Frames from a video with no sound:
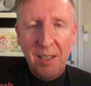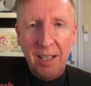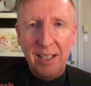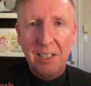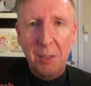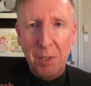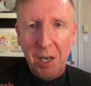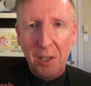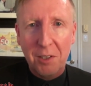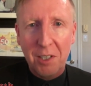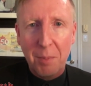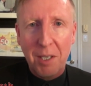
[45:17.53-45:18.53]
and a SIM card
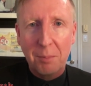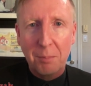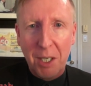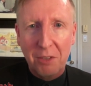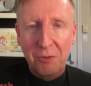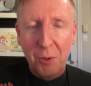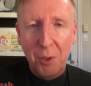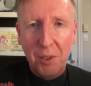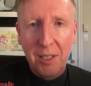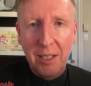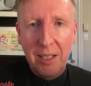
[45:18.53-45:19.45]
that I paid a buck for.